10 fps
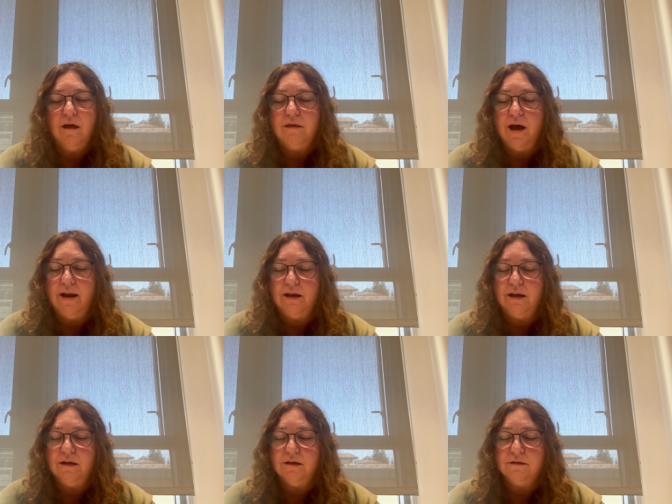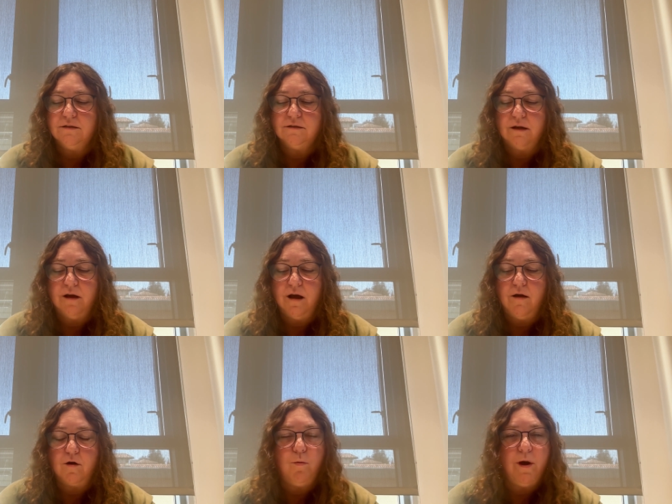that is
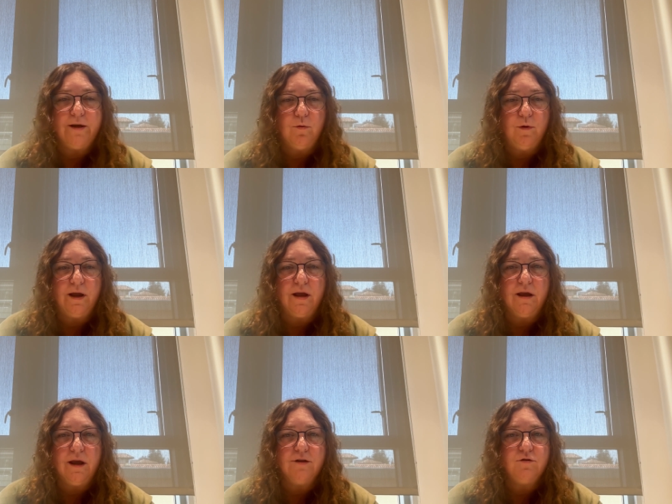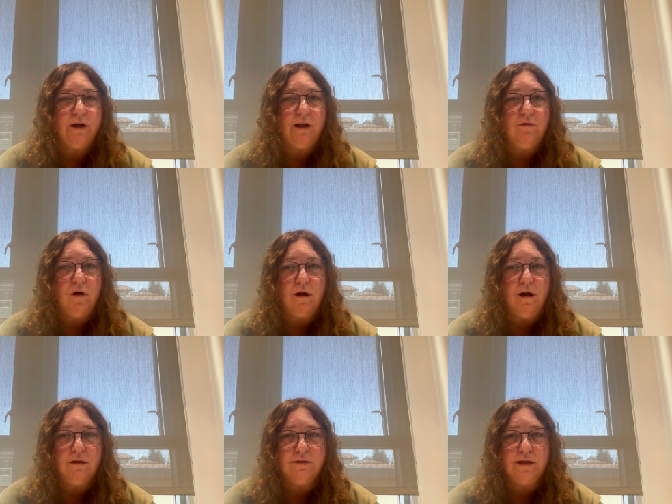quite quick at training long
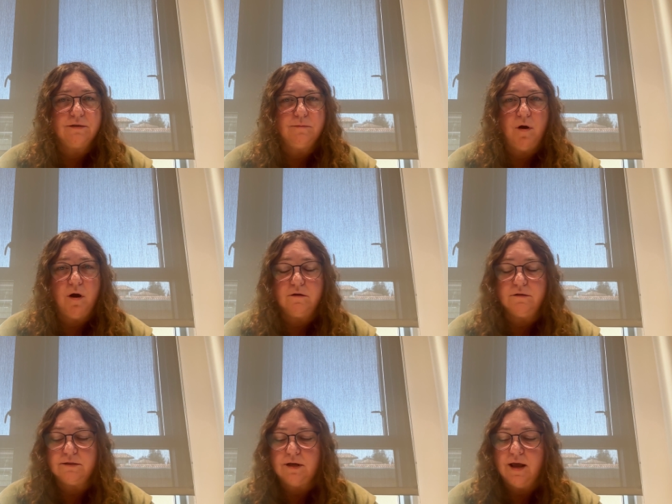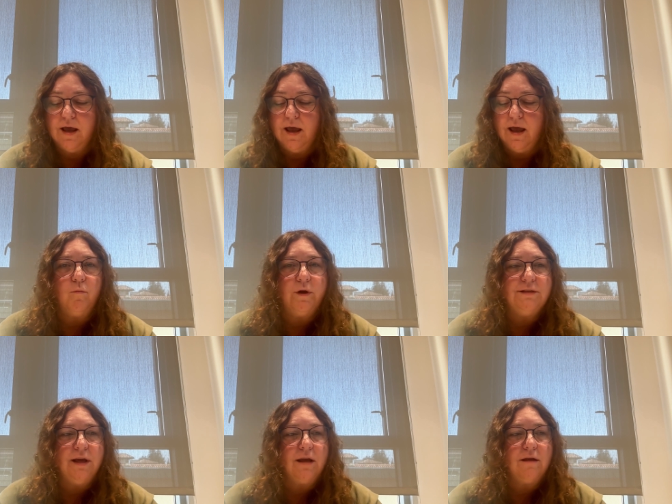context models. We
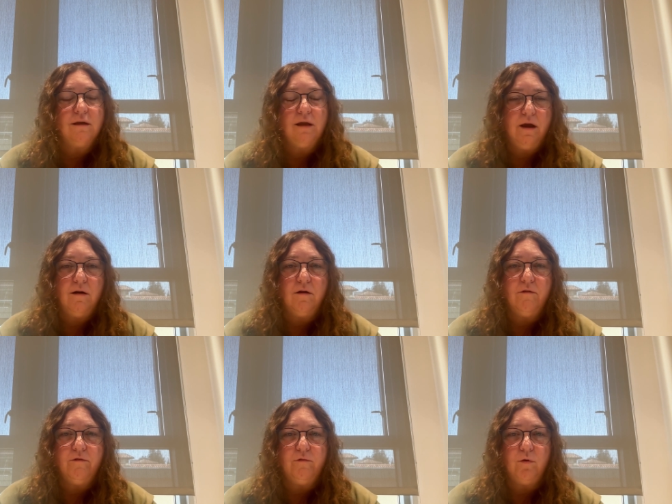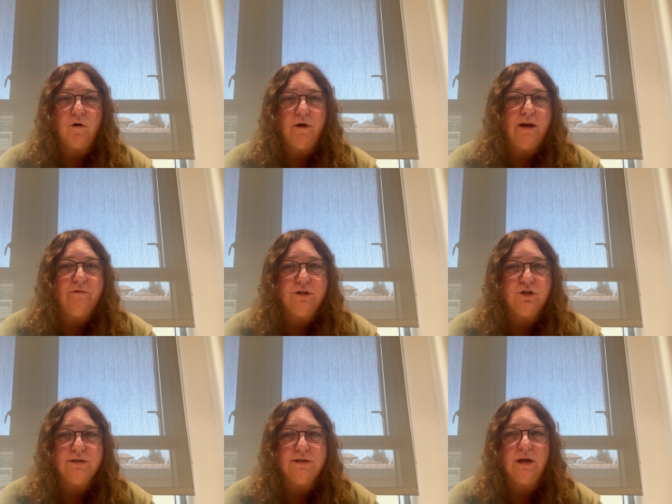take care for great
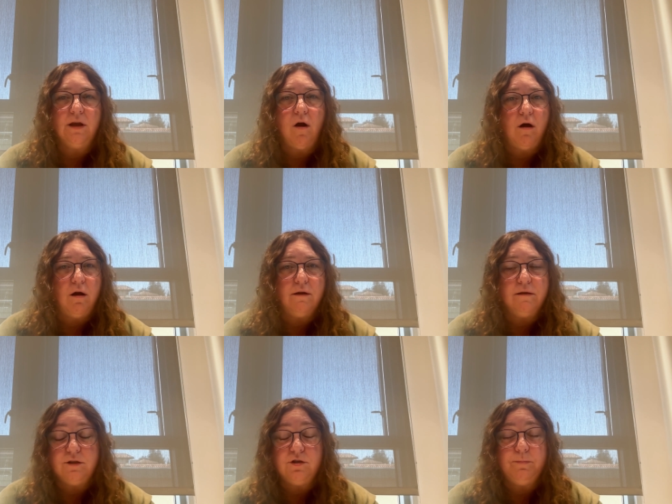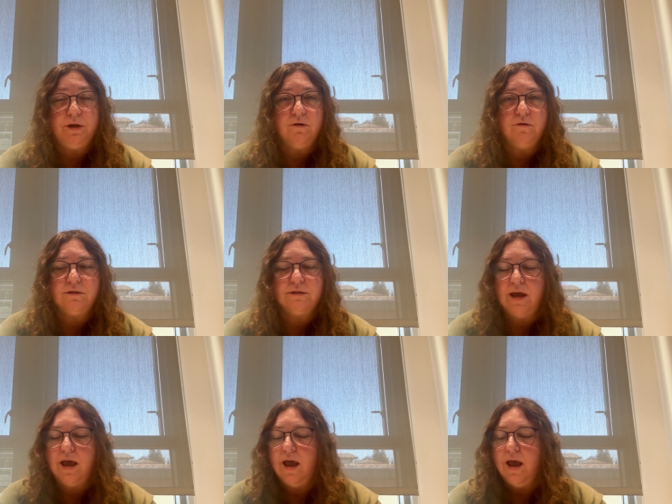efficiency on the GPUs.
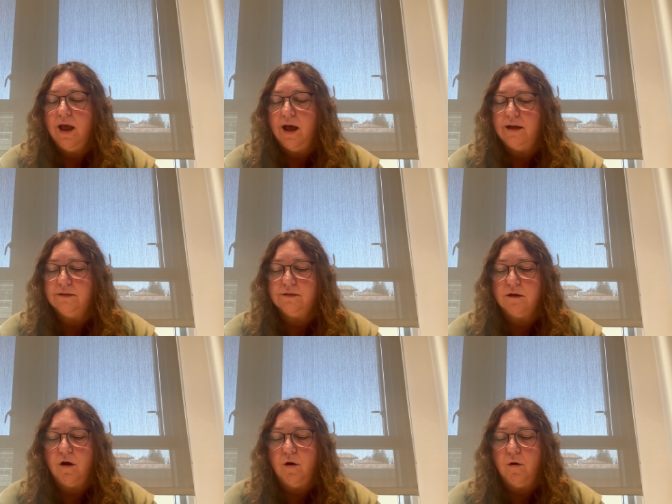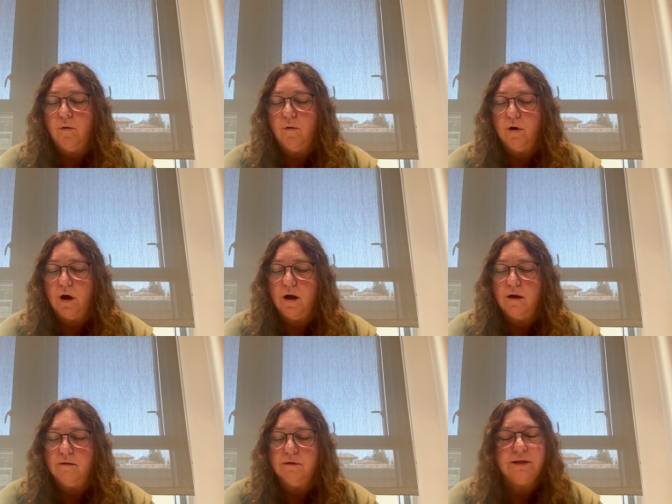And so
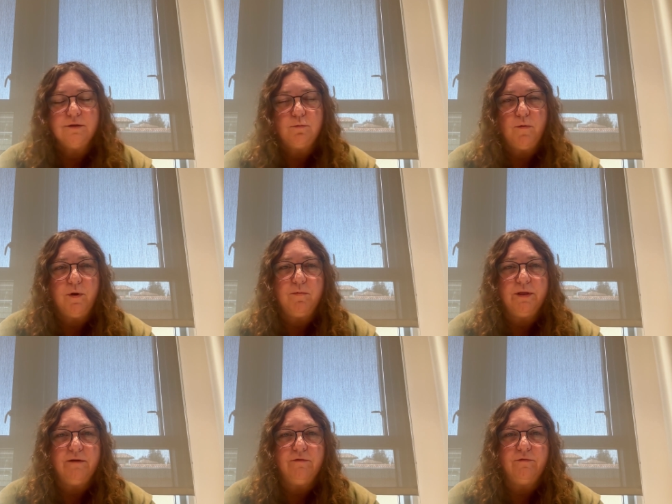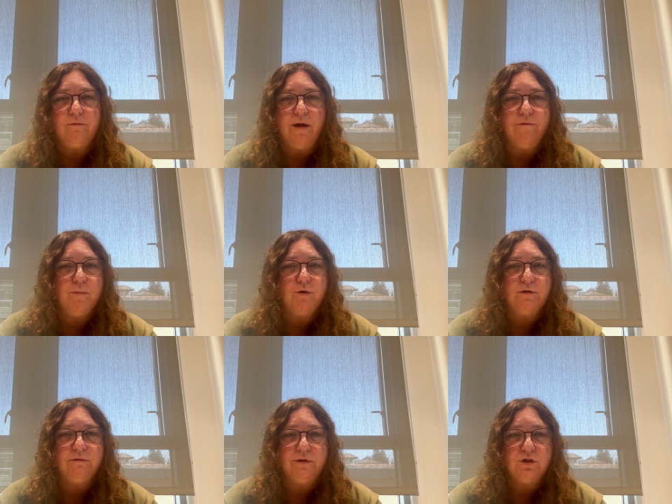it's what we believe we have the
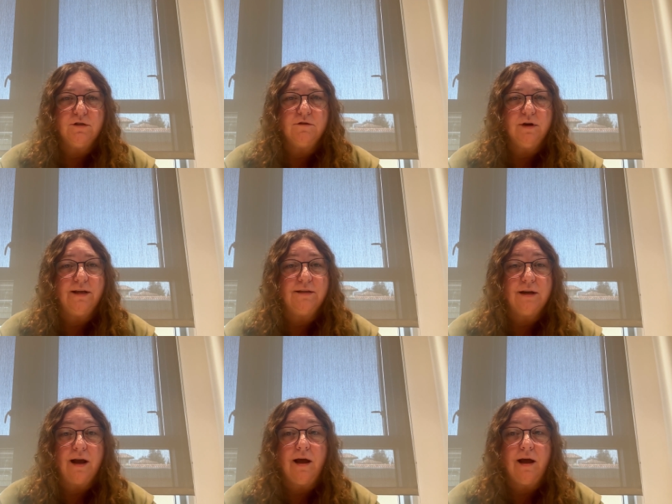most efficient training stack